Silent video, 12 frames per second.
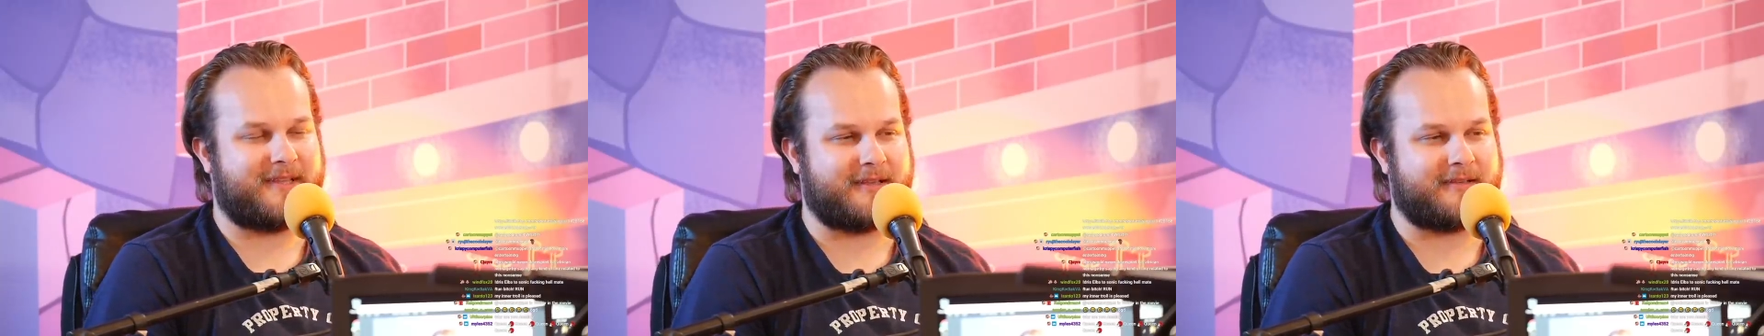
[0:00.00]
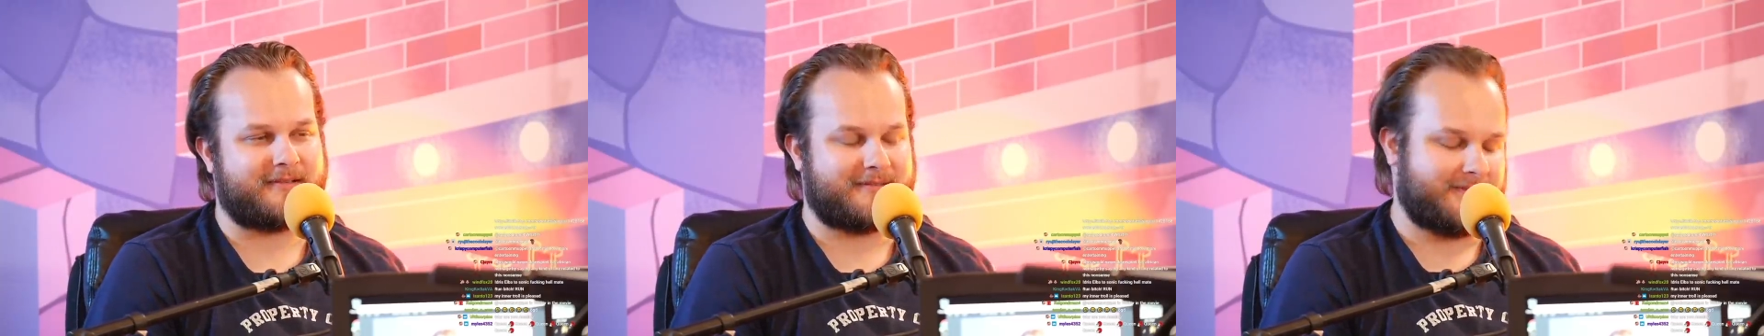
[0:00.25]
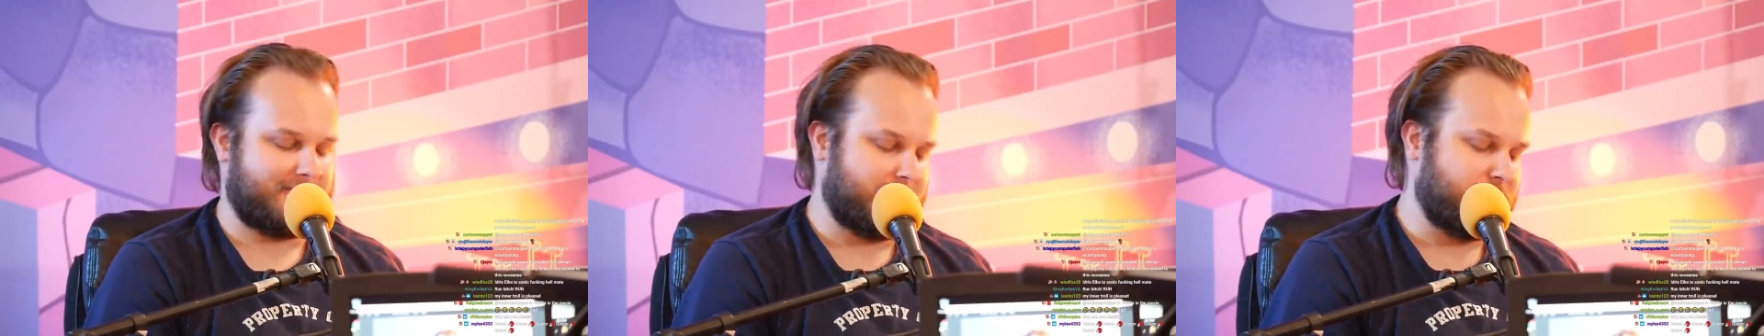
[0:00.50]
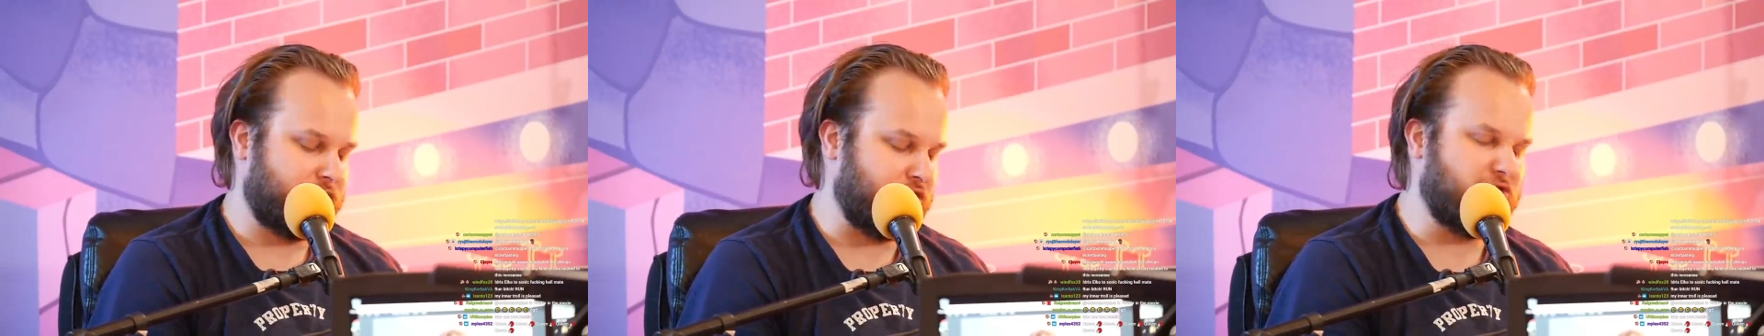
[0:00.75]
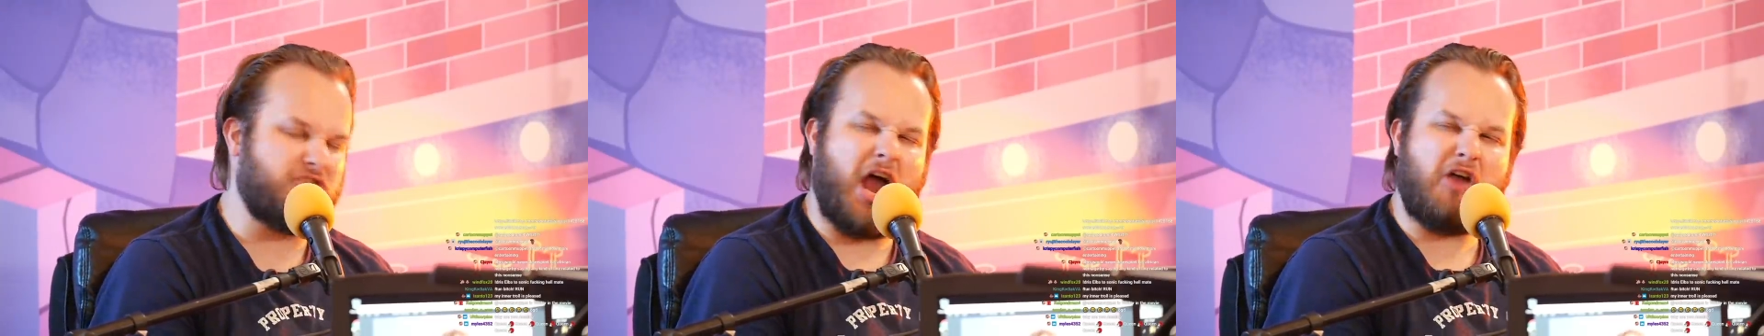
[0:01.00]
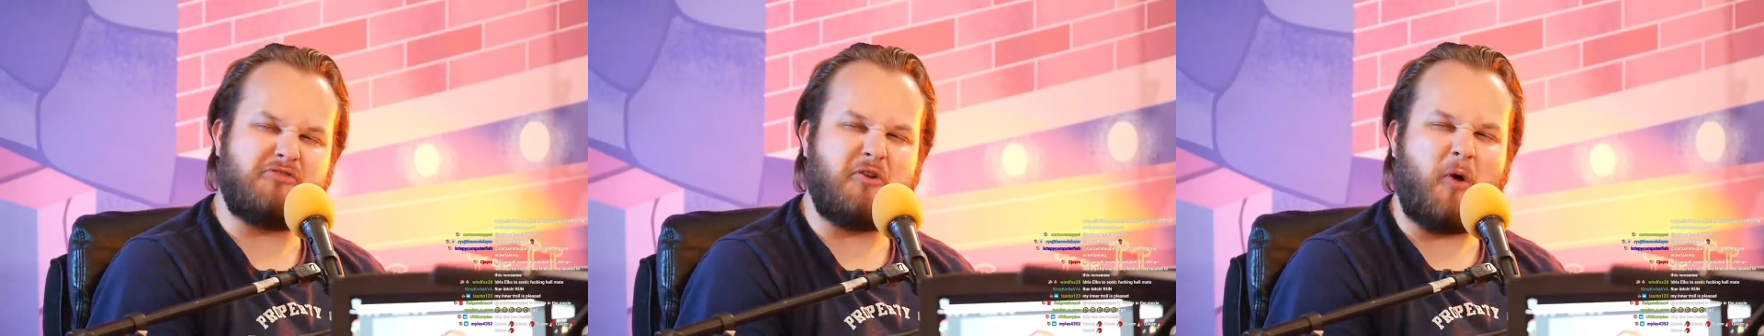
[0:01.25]
yeah. Do you
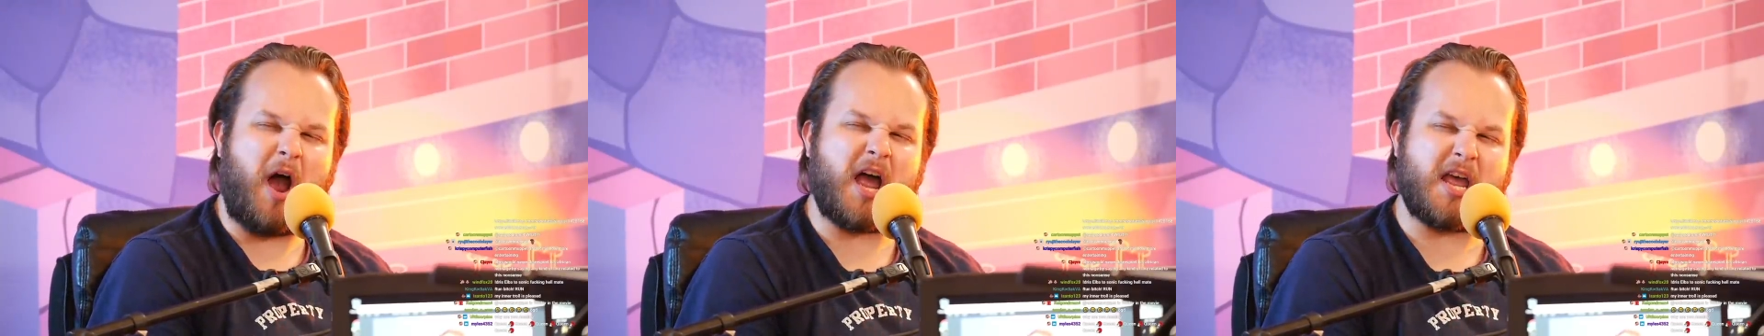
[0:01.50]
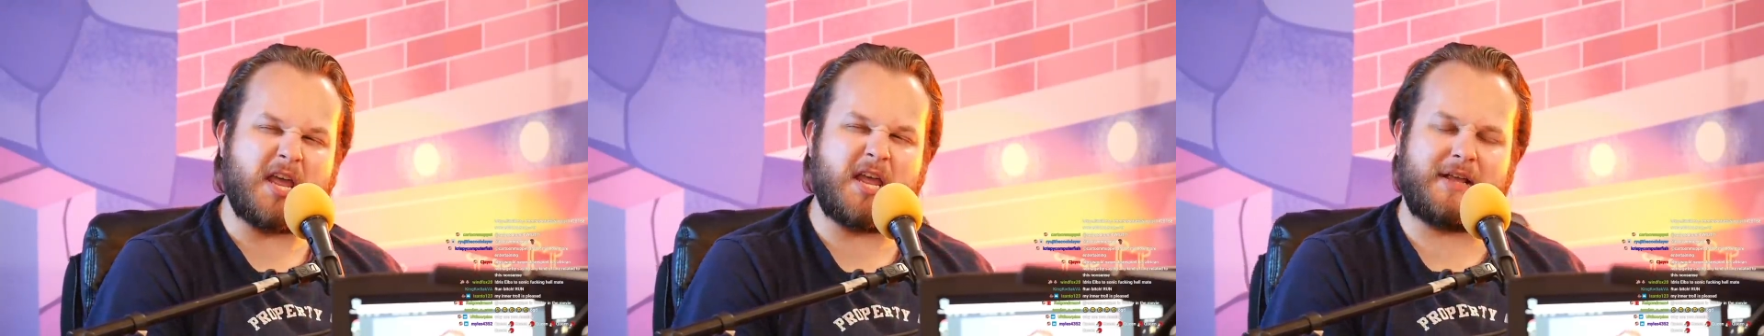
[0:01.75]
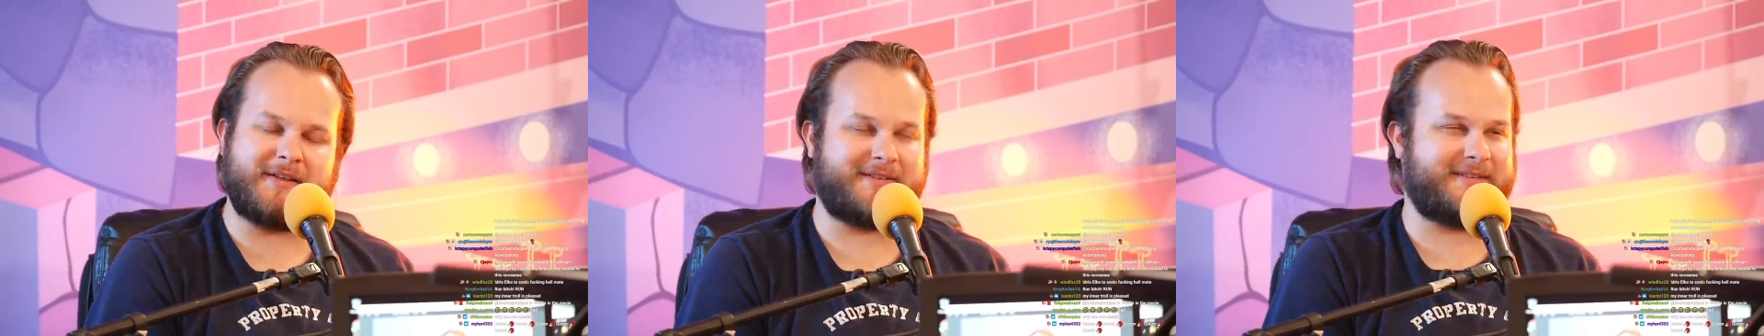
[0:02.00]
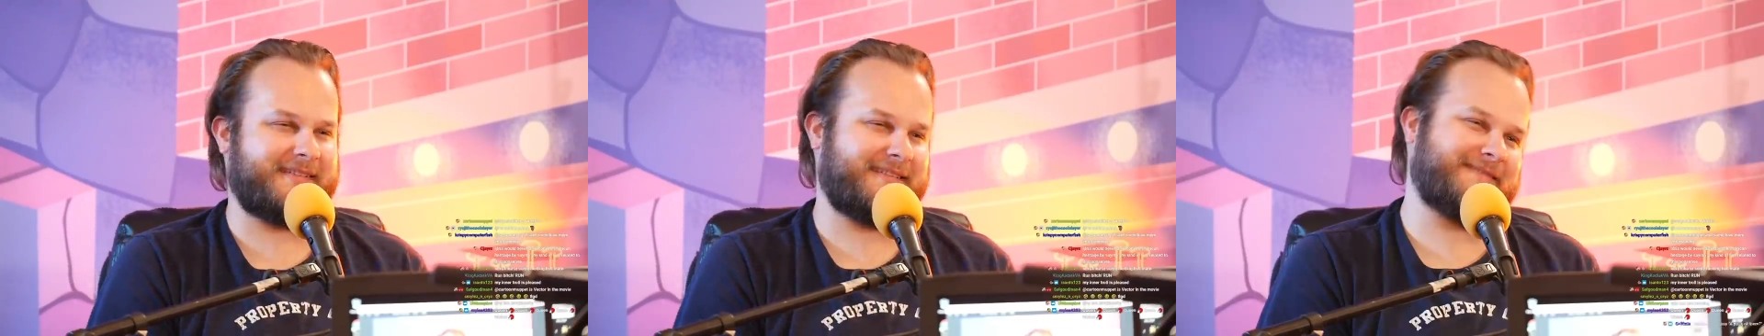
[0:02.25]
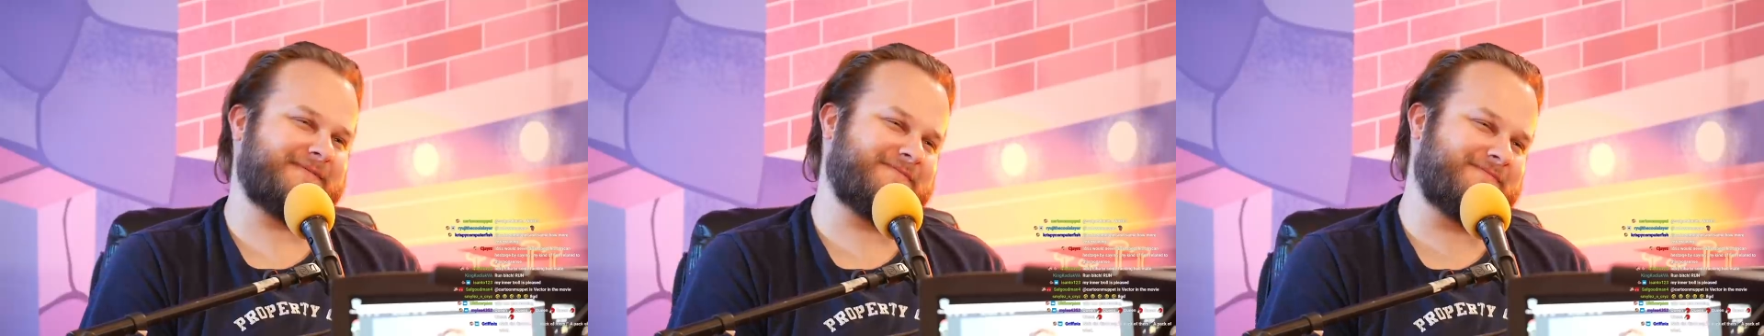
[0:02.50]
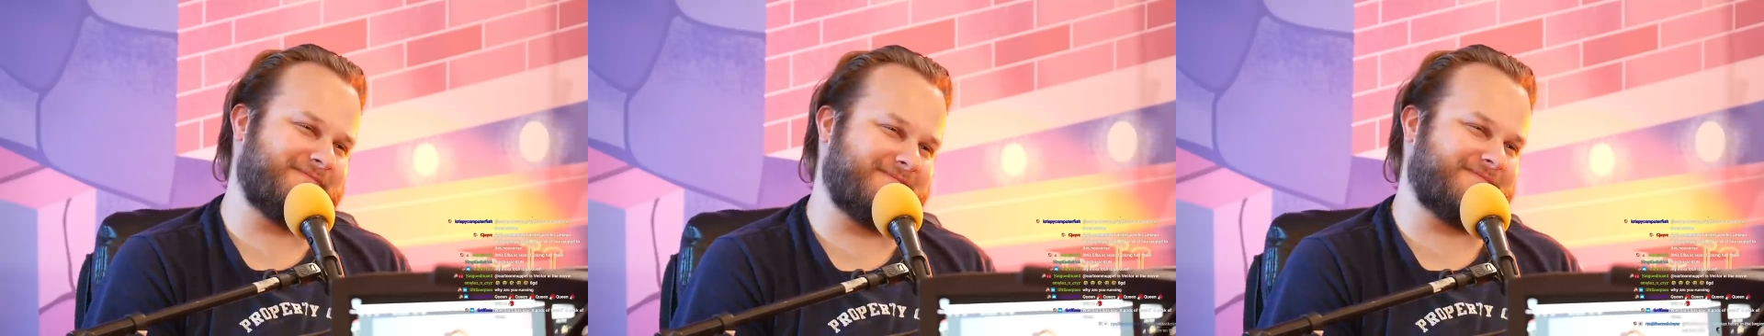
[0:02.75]
know the way?
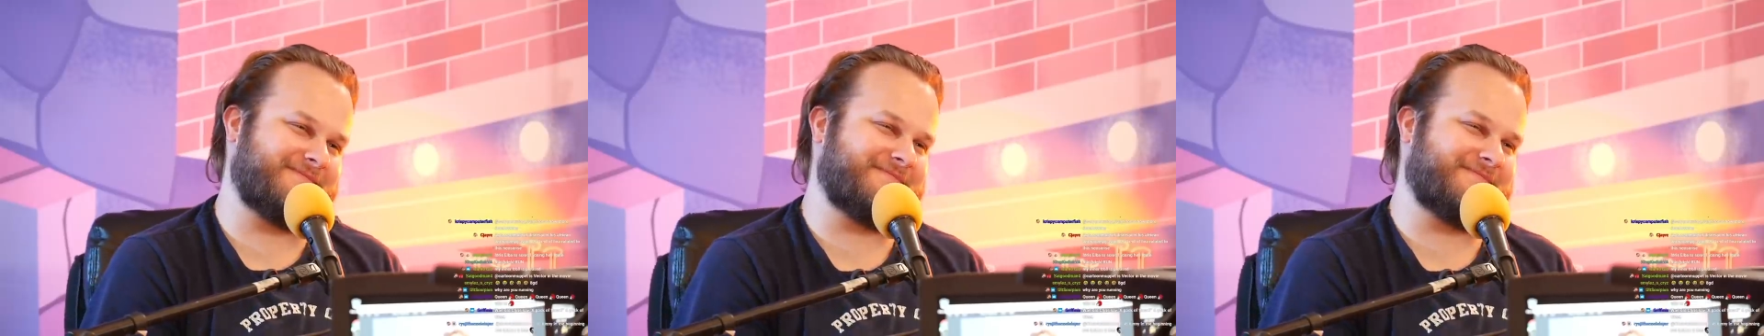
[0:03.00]
Do you know the